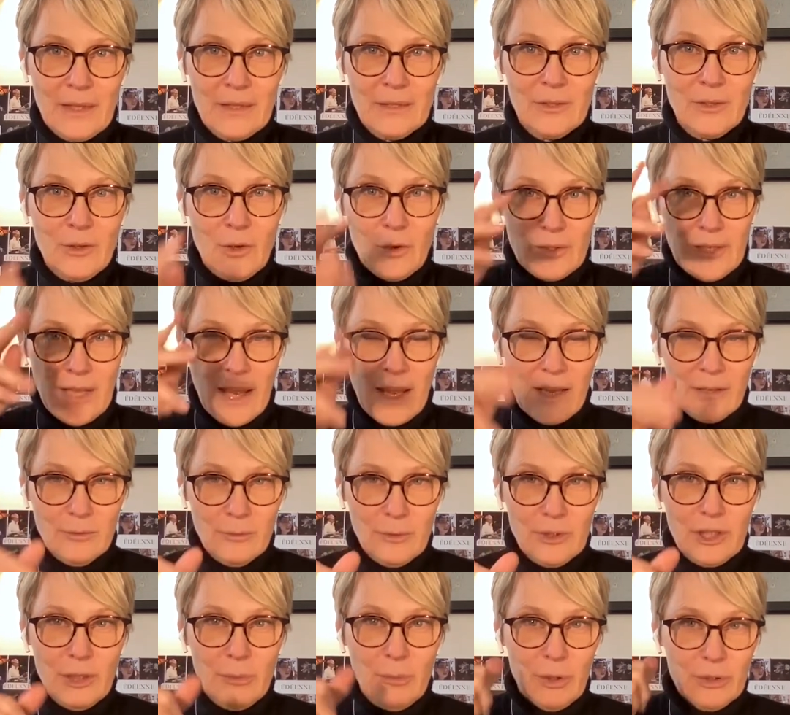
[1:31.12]
You go down
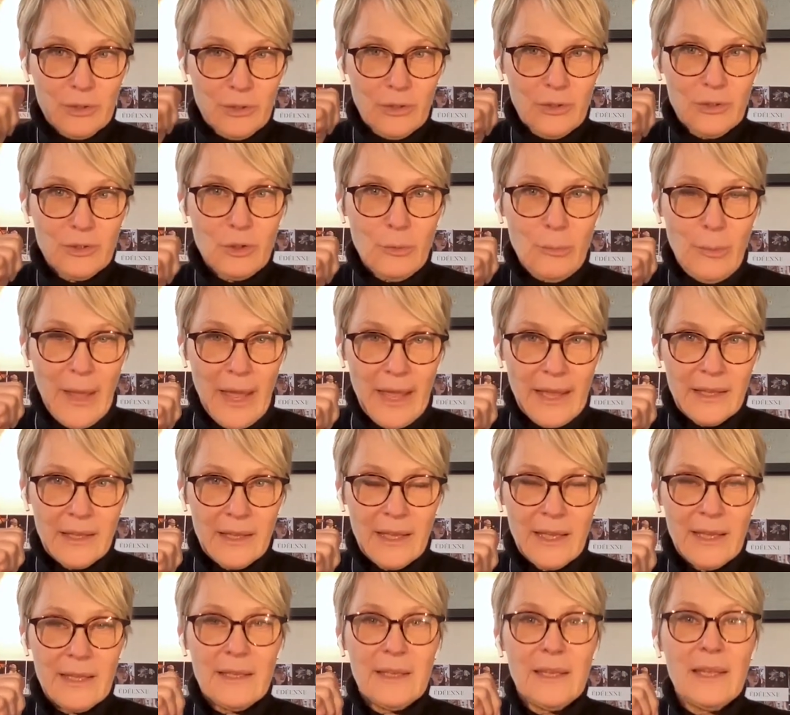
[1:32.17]
with the bottle on your back,
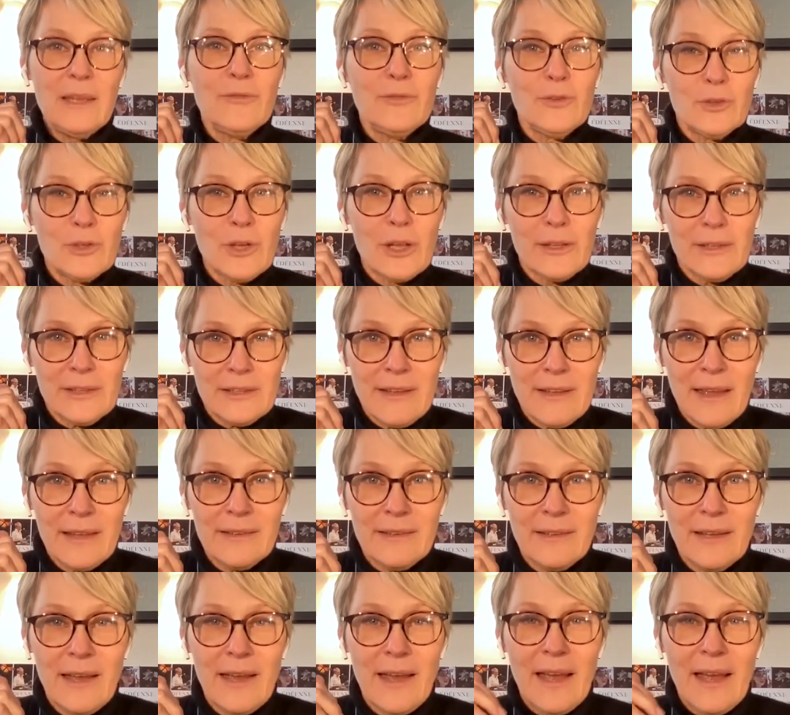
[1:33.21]
and if you're not
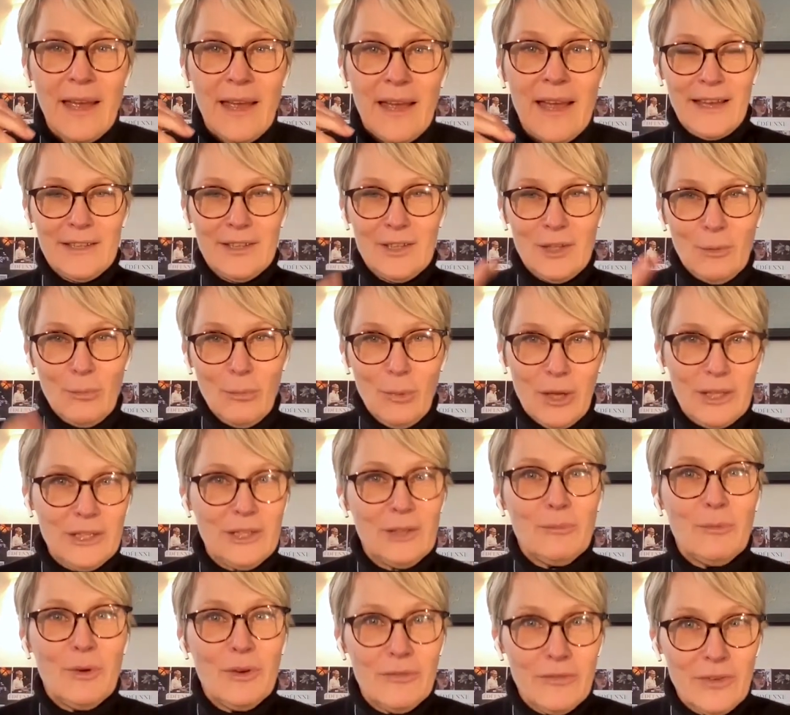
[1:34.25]
dead at the
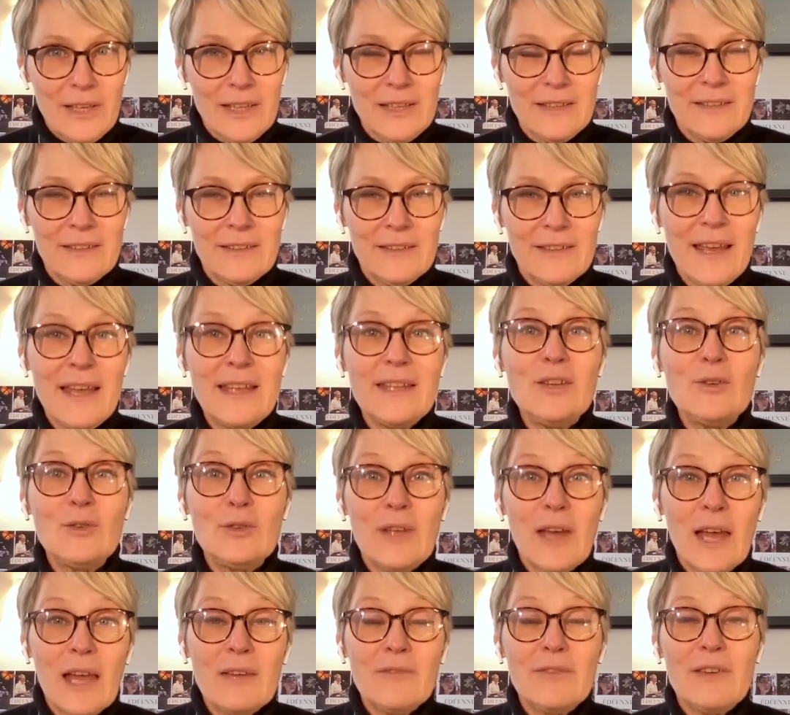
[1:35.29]
bottom of it, then you
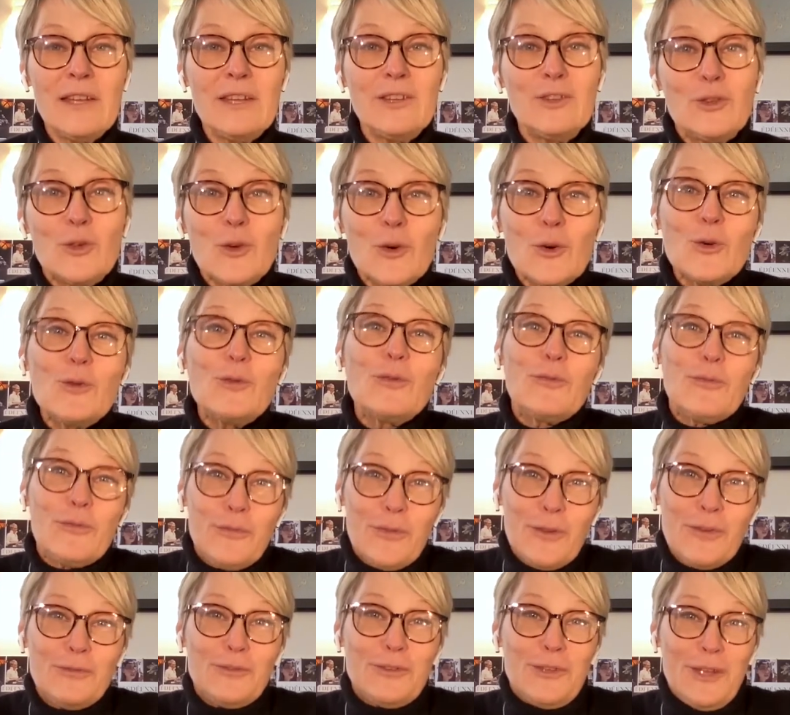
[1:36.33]
dive into
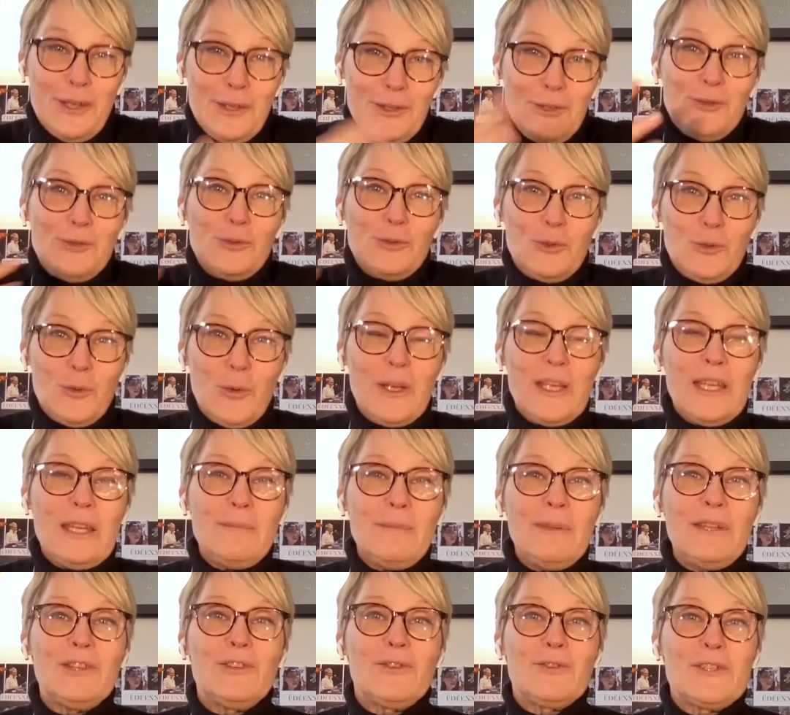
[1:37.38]
15 to 20
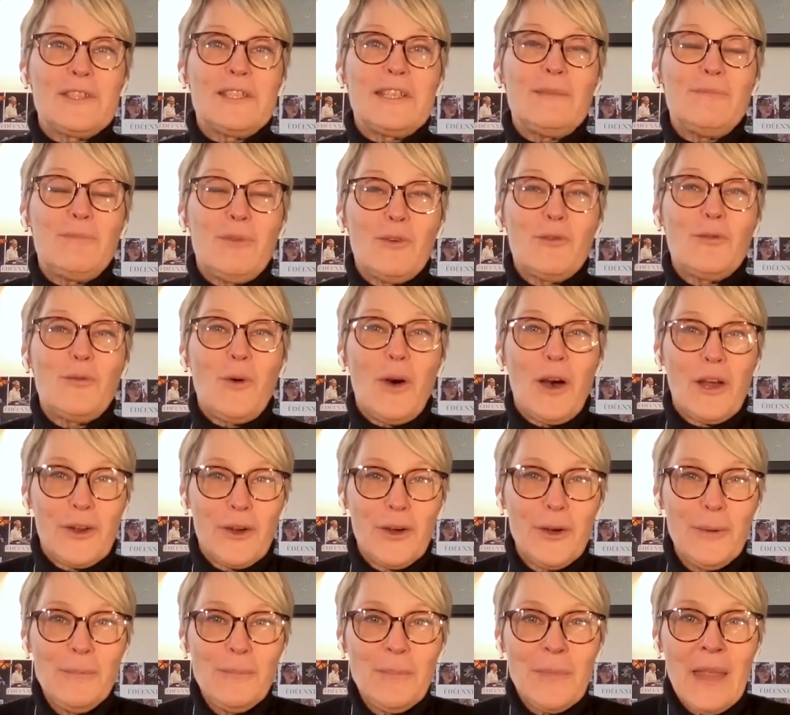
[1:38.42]
meters deep of
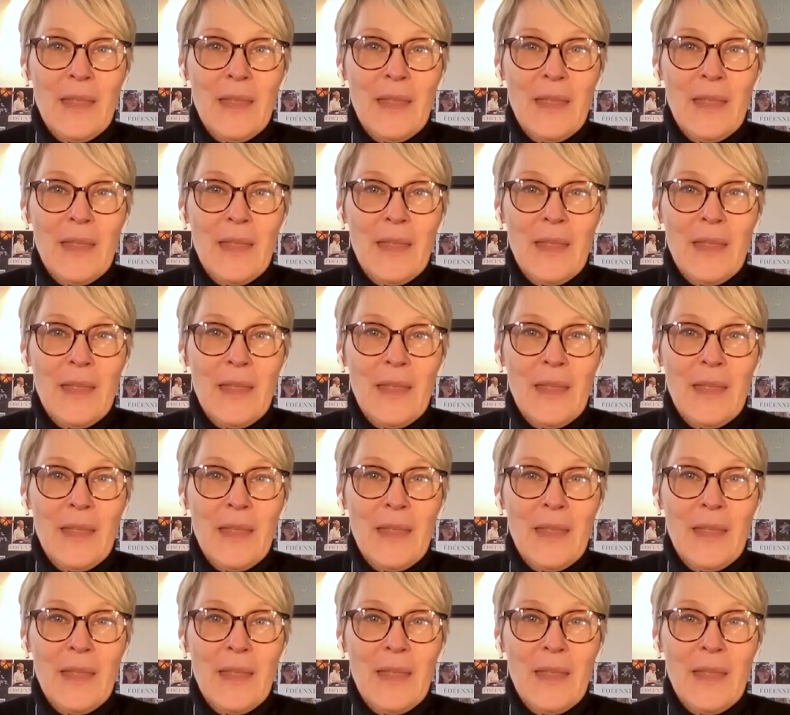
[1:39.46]
water.